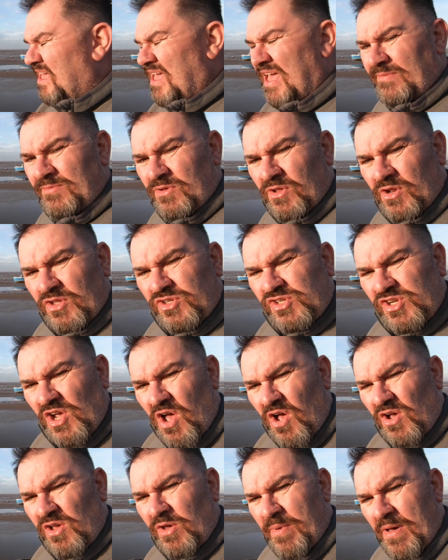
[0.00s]
I'm going to
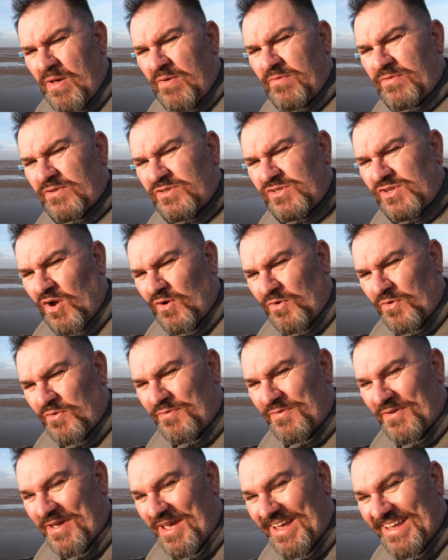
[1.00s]
talk about
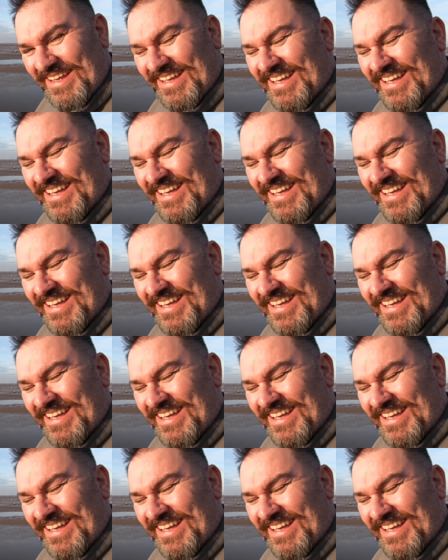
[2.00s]
photography.